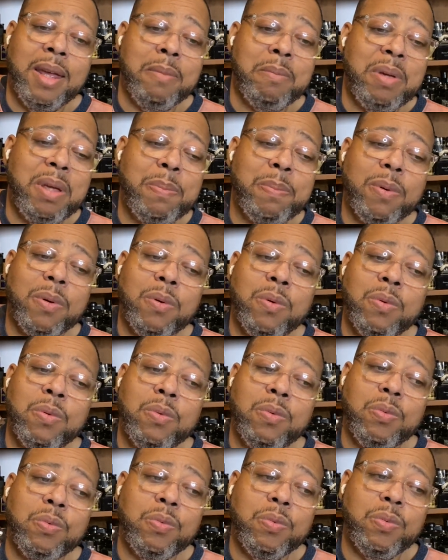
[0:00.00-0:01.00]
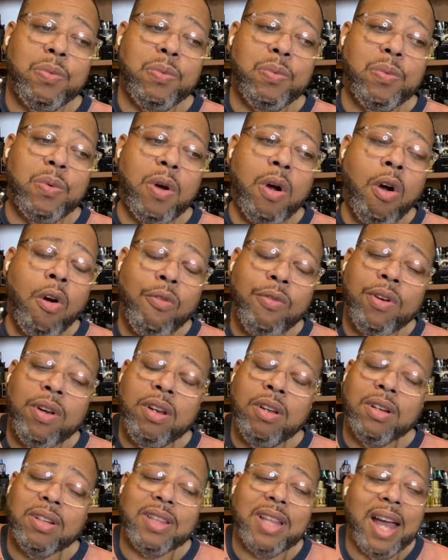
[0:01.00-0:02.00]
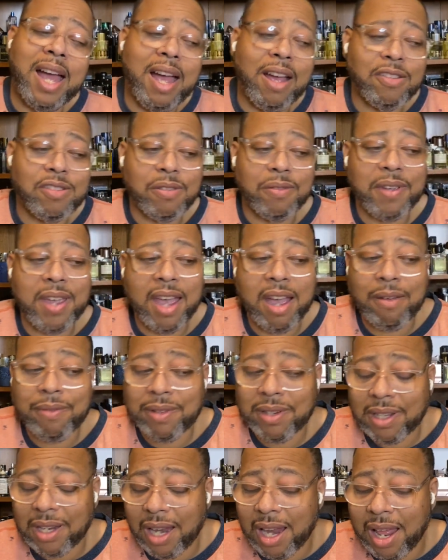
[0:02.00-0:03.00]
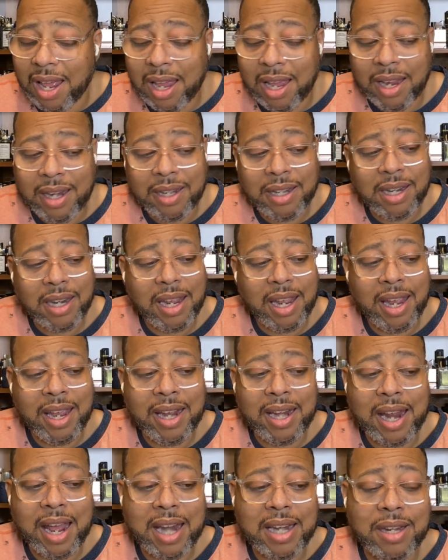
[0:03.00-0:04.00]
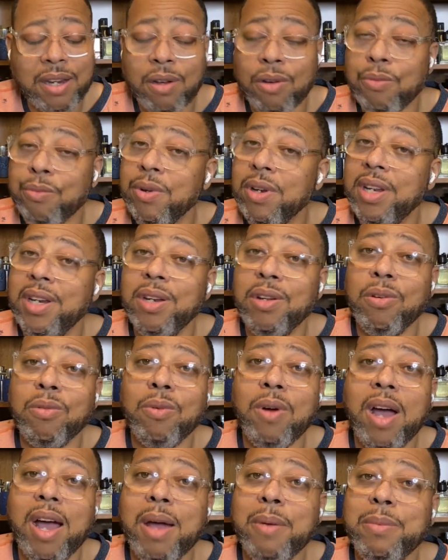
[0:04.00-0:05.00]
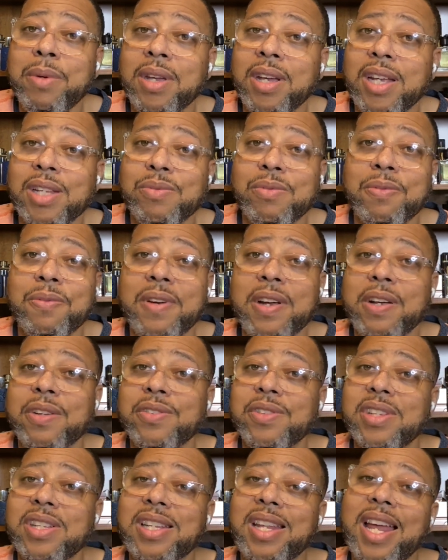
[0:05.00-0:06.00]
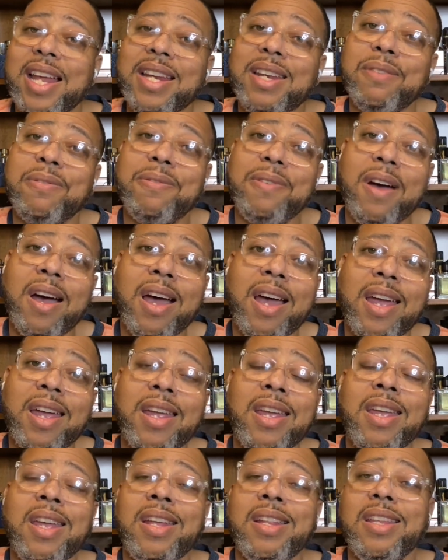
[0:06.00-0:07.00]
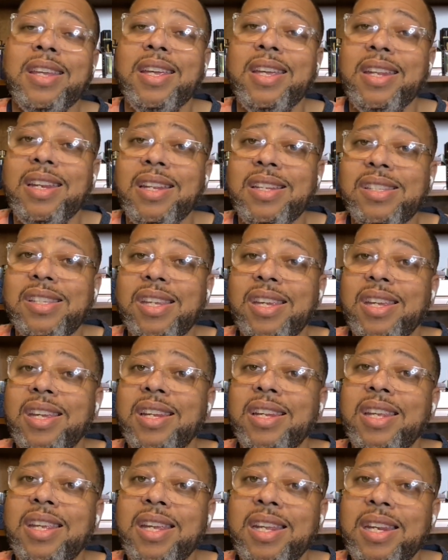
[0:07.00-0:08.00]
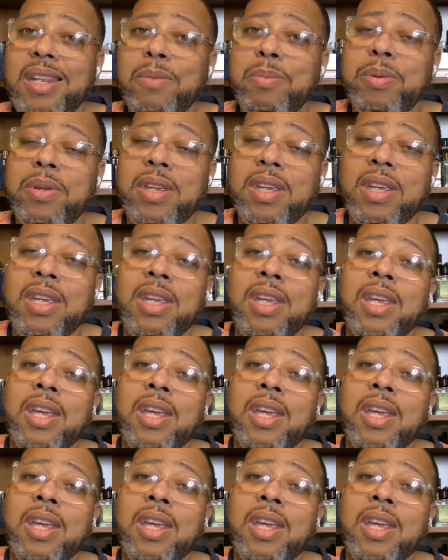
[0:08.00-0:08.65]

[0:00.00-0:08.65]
People overlook the house of Calvin Klein, and I don't really know why, because with fragrances like Defy, the EDT, and the EDP,